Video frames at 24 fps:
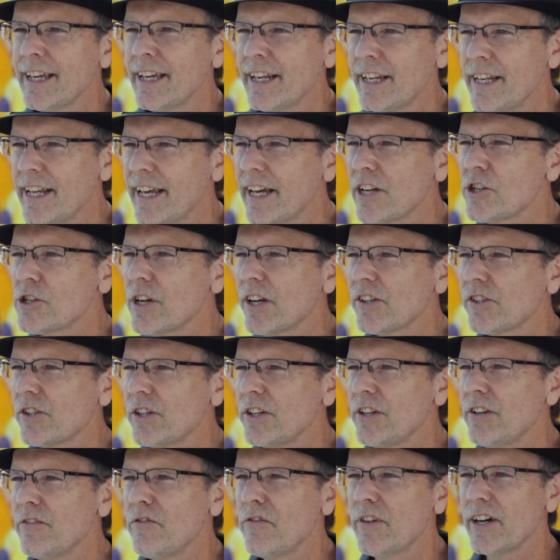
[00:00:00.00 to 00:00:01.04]
Dan
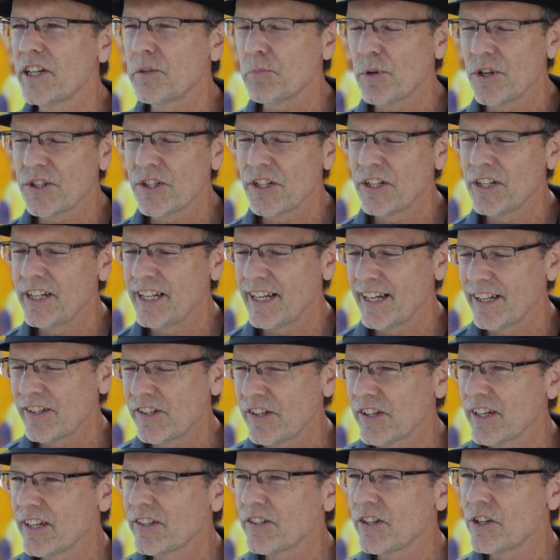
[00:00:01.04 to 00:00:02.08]
Johnson, Vice President,
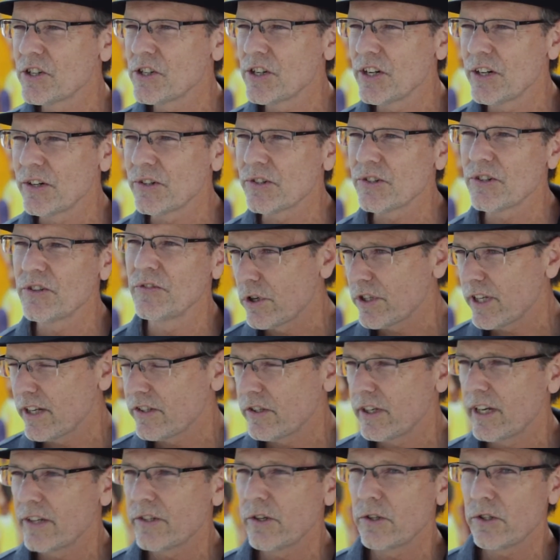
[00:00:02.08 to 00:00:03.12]
SCS Engineers.
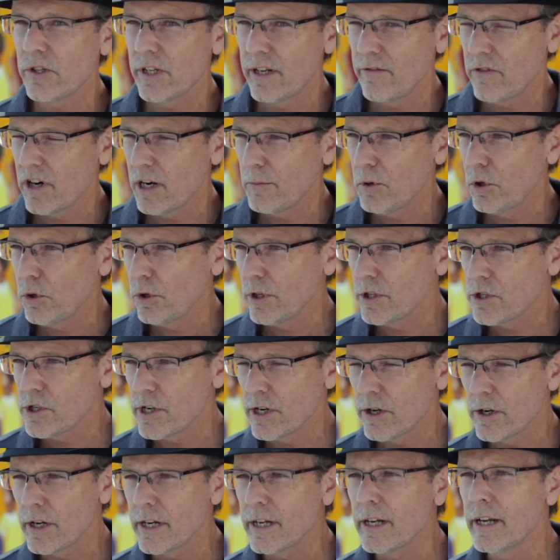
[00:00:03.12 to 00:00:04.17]
SCS is an environmental
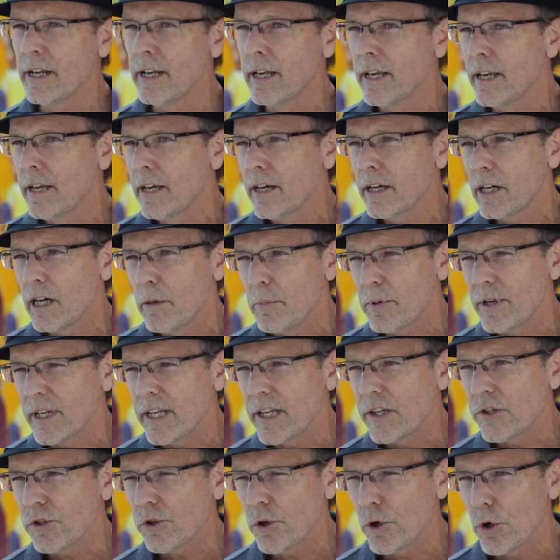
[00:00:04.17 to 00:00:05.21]
engineering
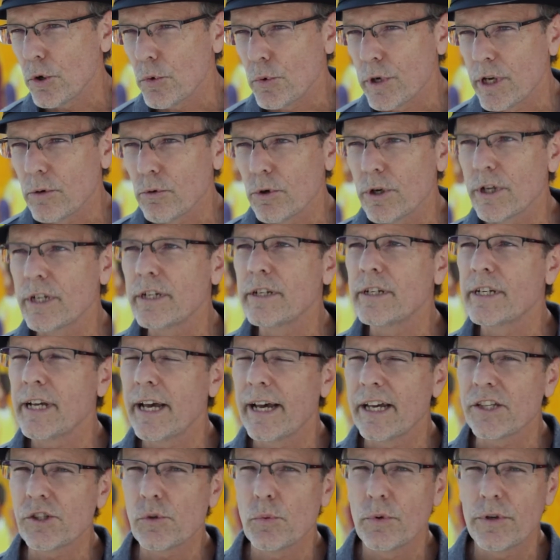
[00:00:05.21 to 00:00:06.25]
company, so we were
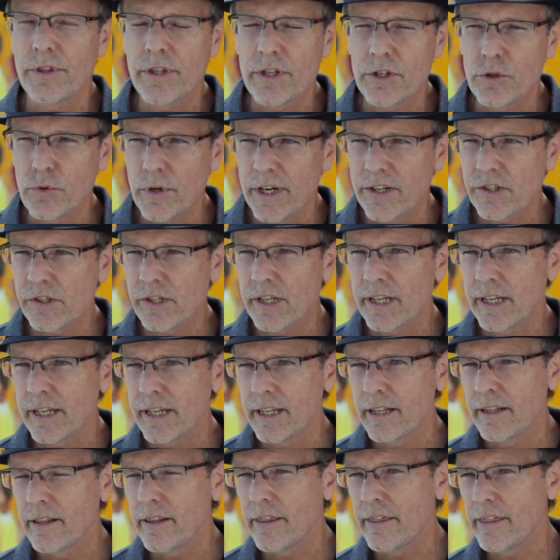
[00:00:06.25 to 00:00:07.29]
tasked with
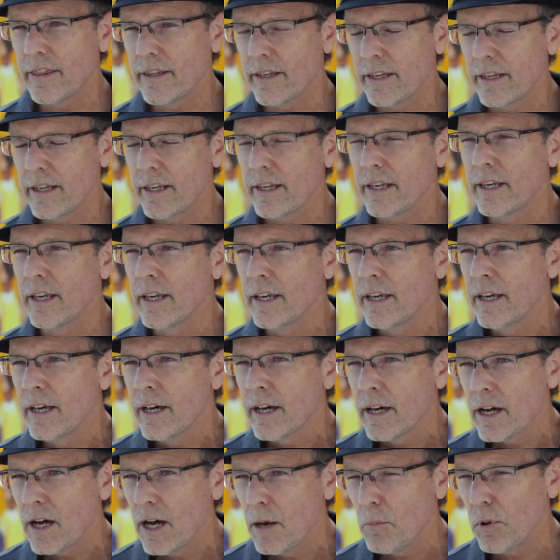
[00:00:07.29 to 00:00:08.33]
addressing the
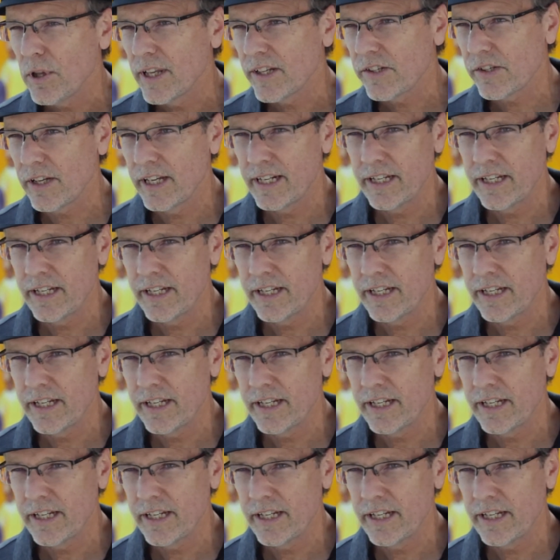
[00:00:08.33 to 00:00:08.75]
complex site